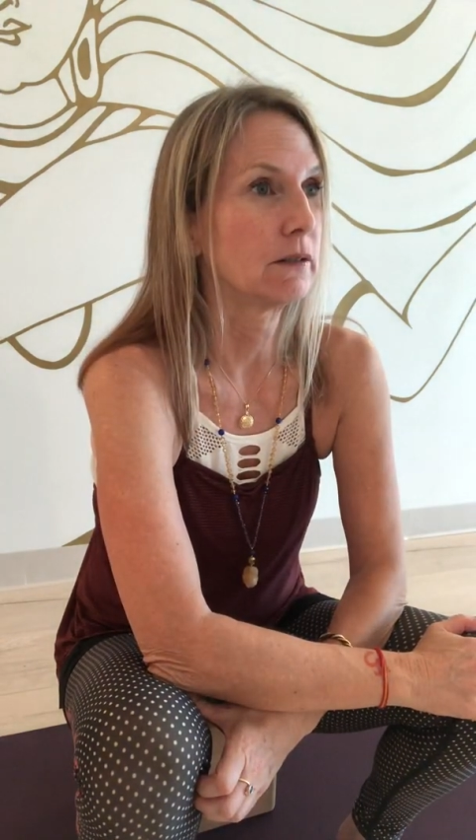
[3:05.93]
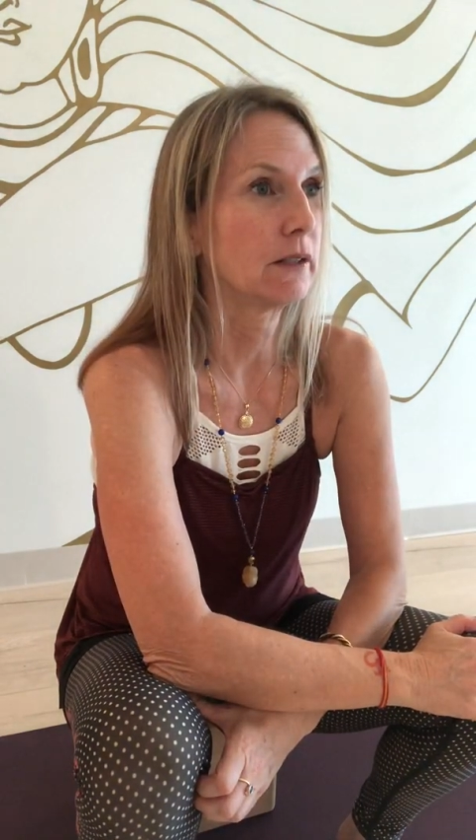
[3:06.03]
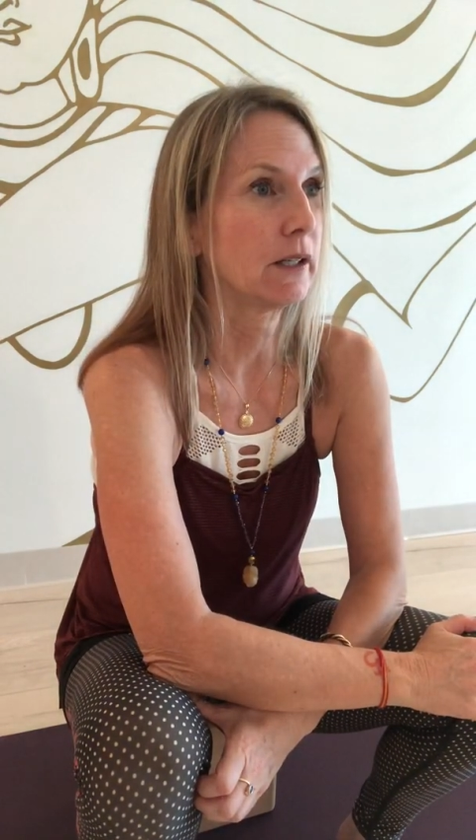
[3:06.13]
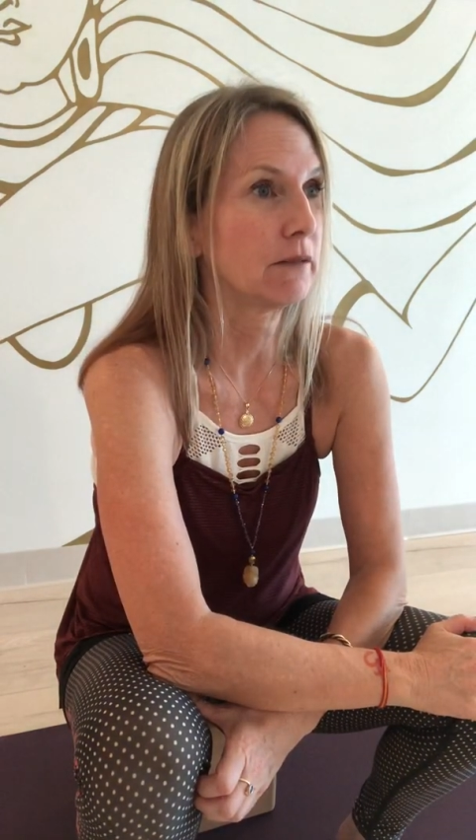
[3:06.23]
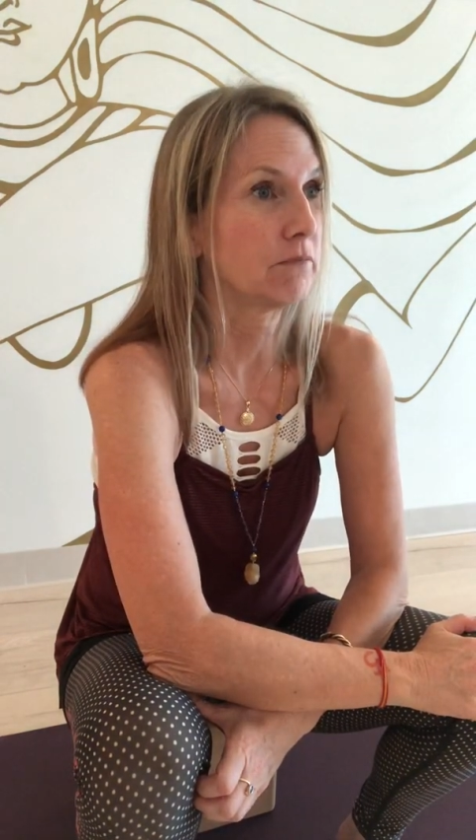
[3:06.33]

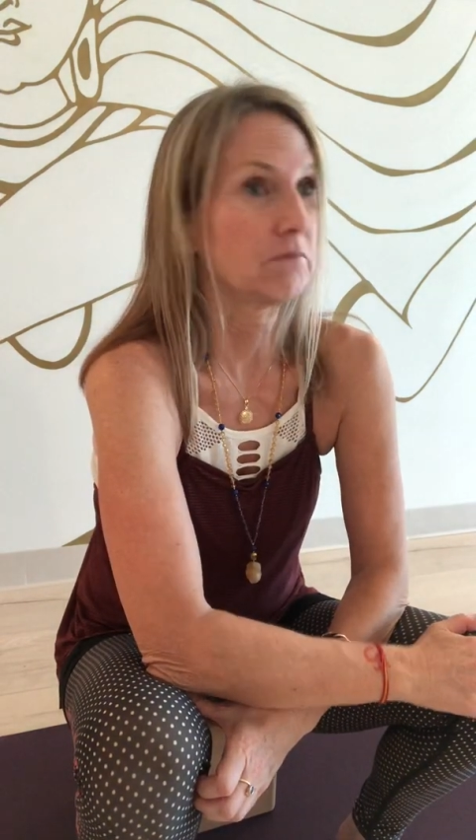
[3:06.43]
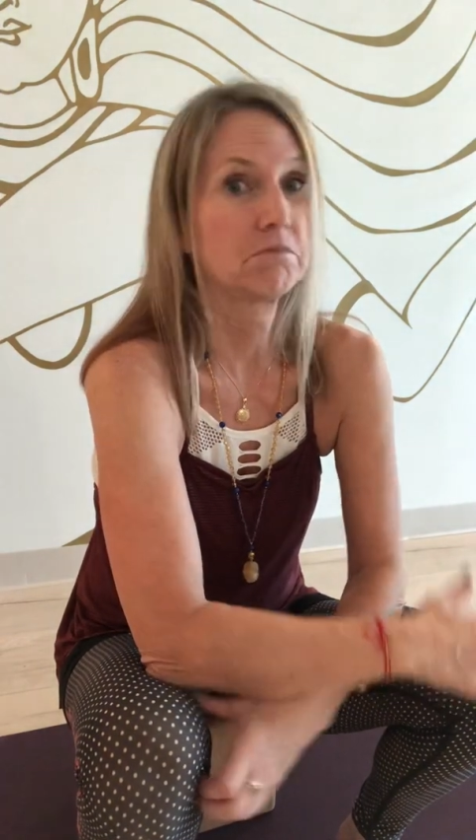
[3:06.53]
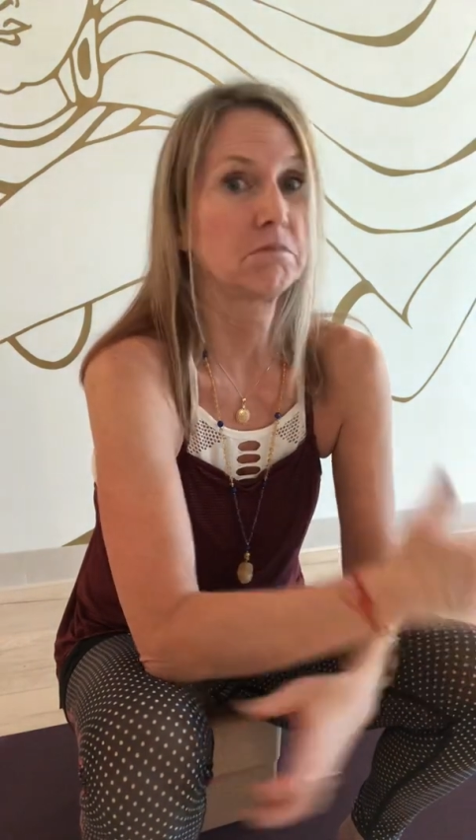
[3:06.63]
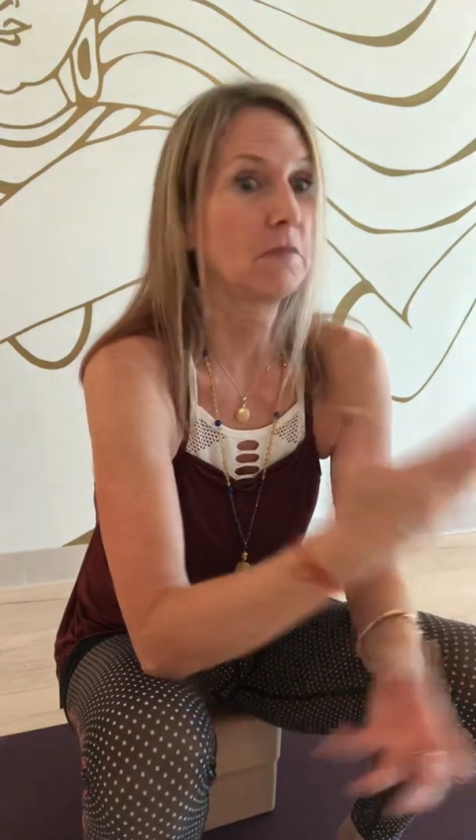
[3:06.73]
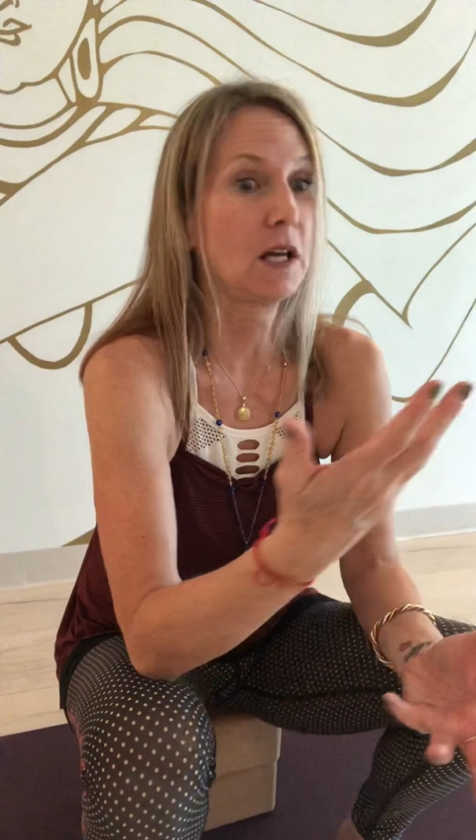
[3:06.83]
like
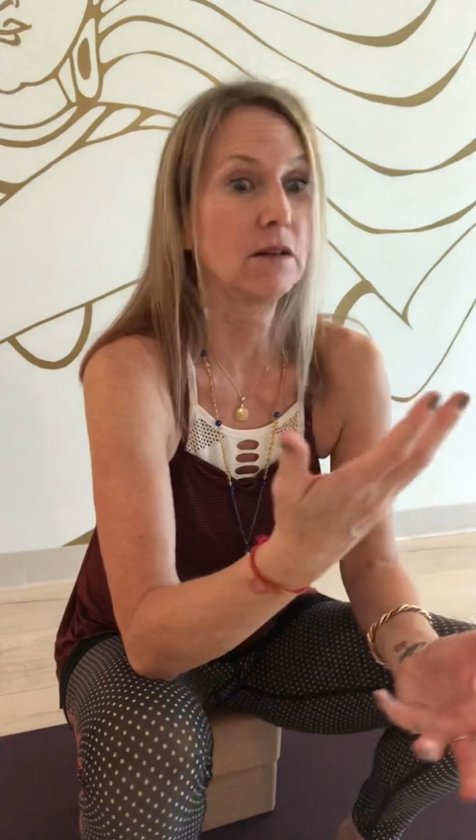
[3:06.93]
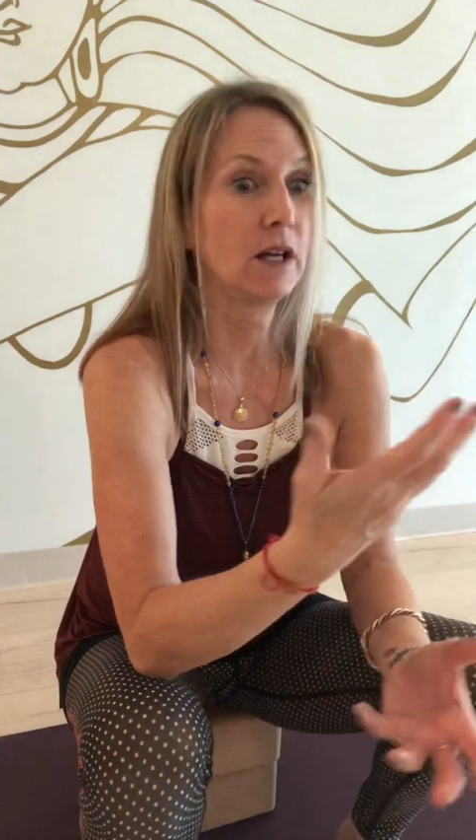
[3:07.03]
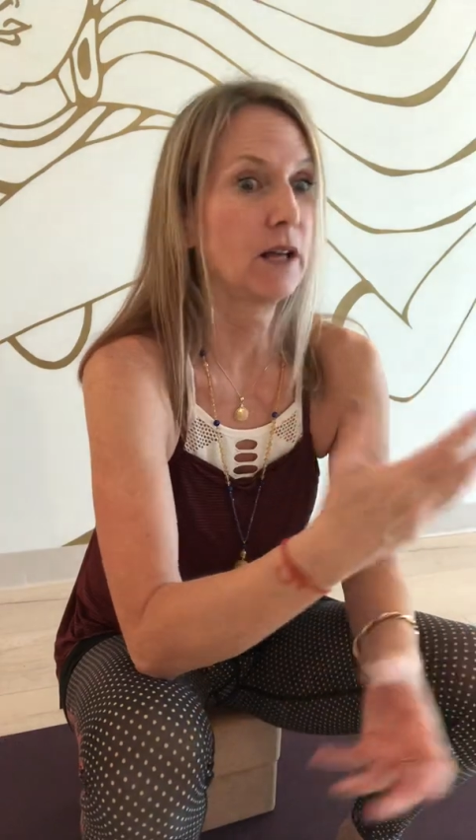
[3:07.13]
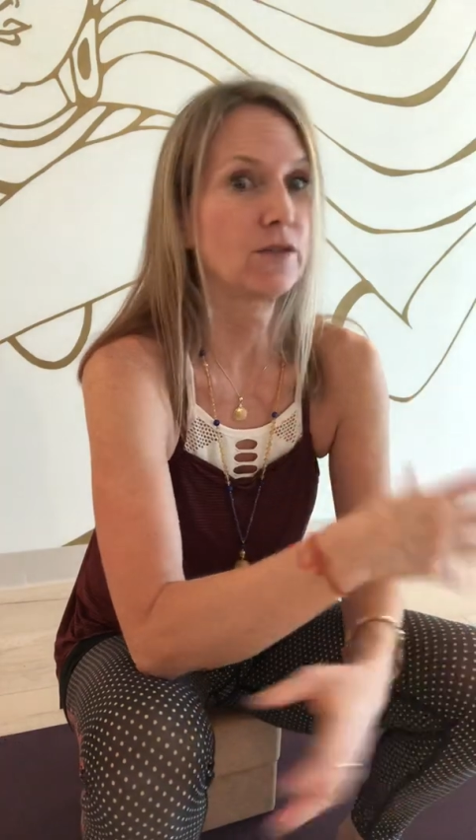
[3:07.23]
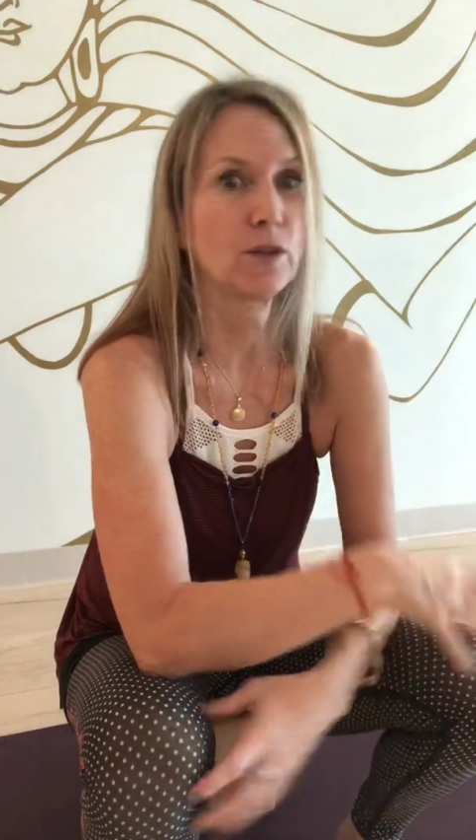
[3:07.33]
I
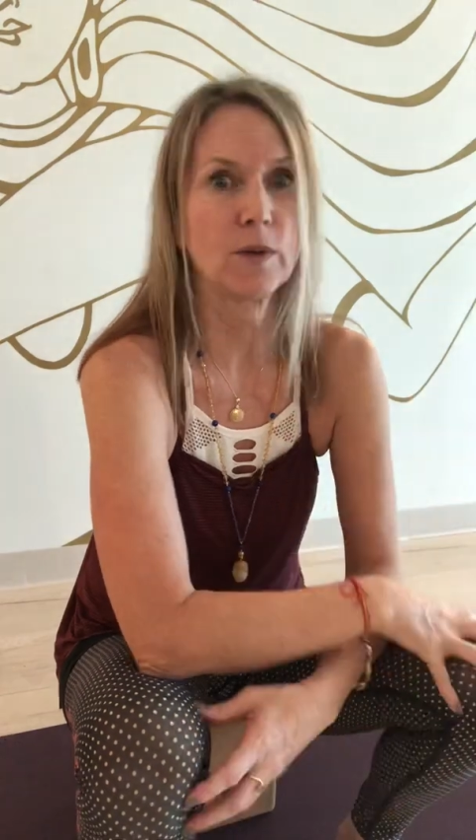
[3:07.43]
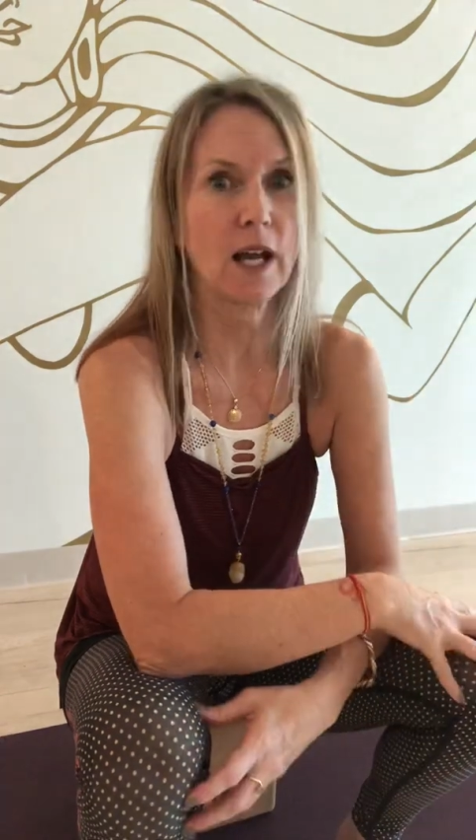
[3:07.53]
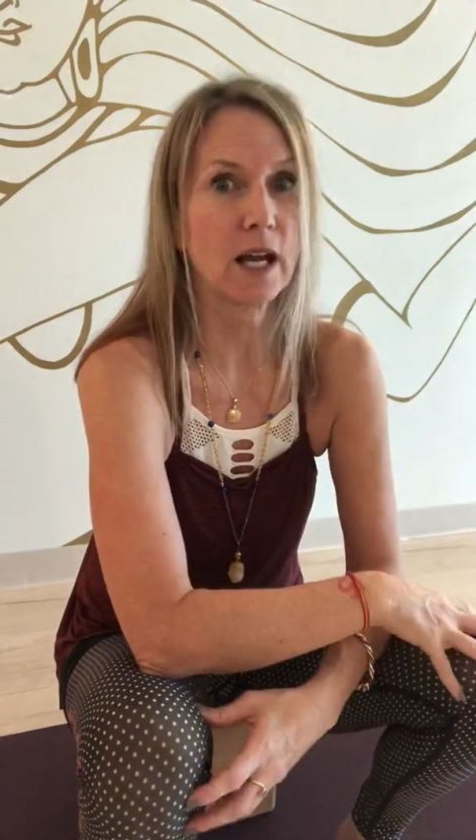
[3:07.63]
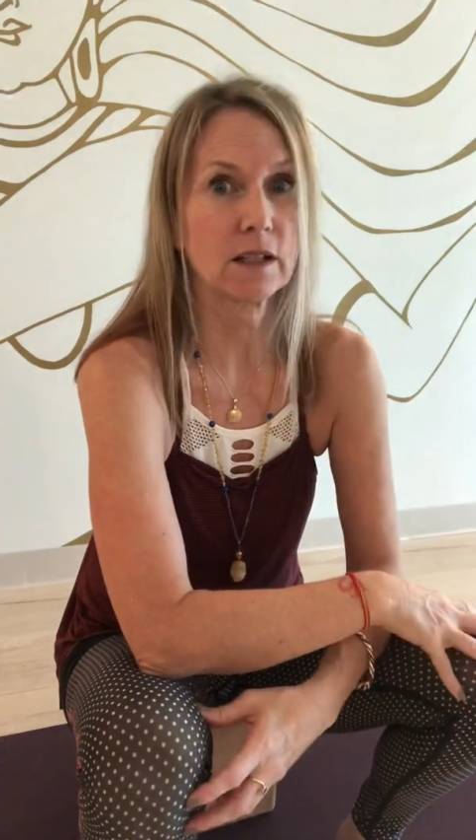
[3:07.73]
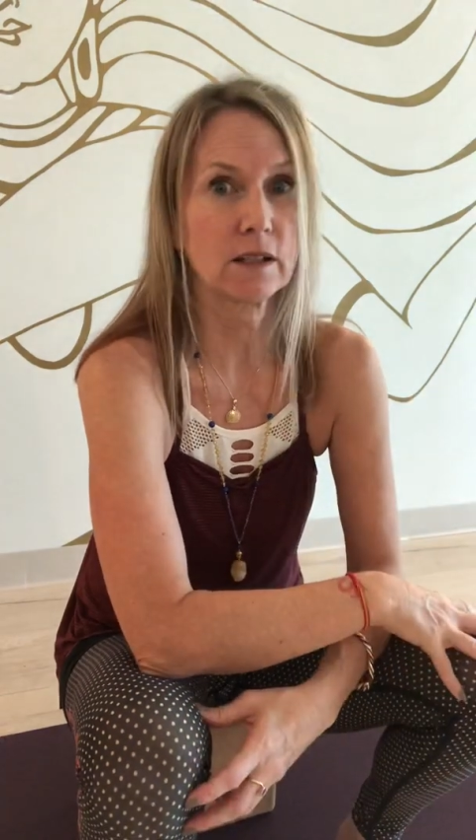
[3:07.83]
don't have to
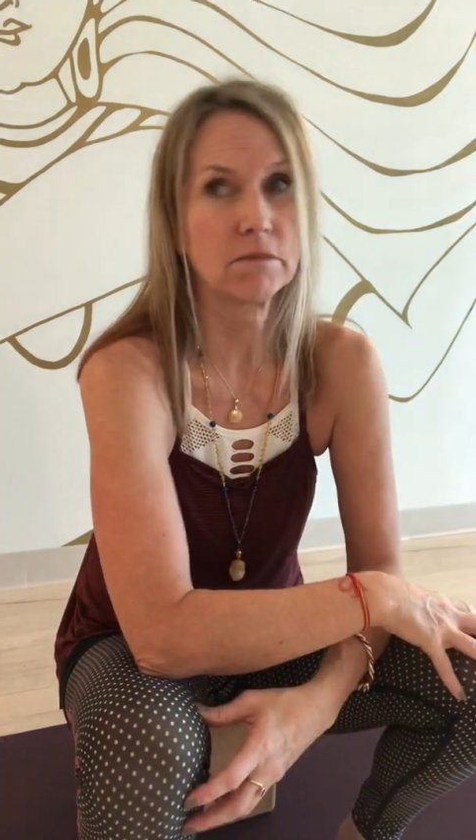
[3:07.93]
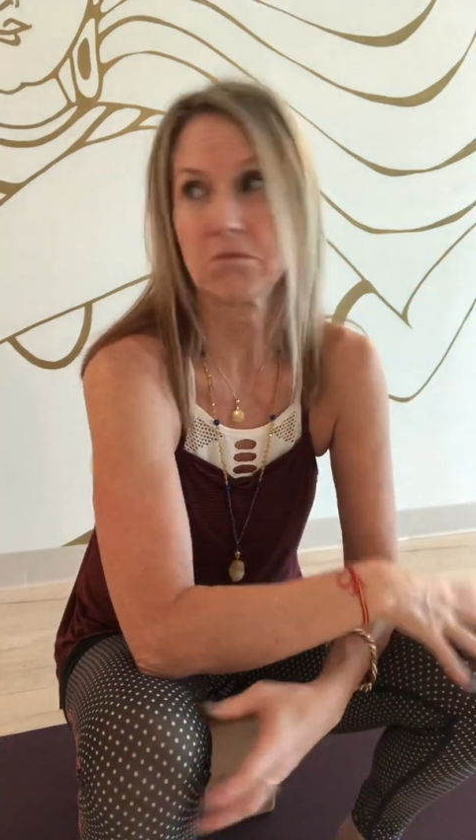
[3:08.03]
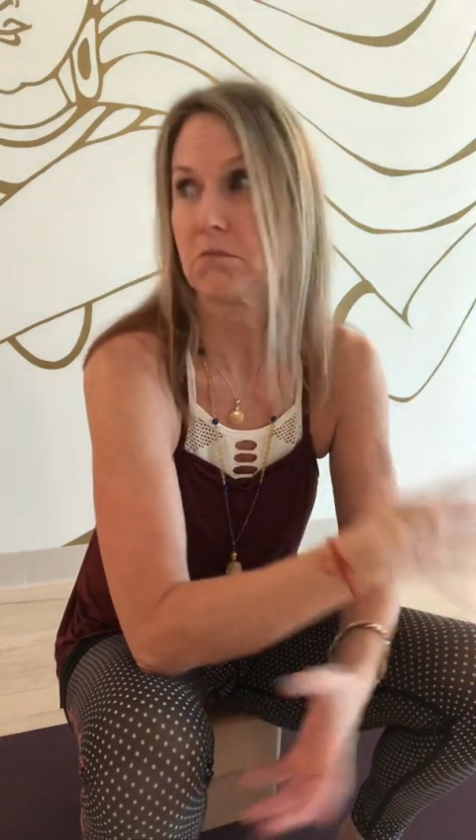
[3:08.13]
react